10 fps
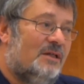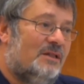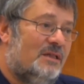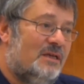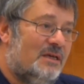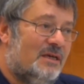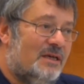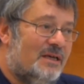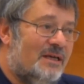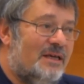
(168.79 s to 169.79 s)
the
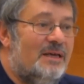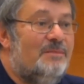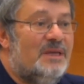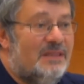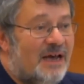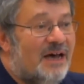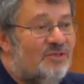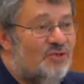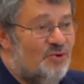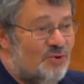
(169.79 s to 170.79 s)

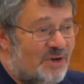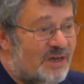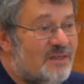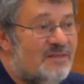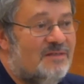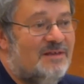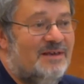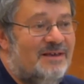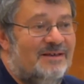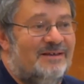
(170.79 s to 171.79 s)
imitatio
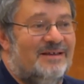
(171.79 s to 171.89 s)
Christi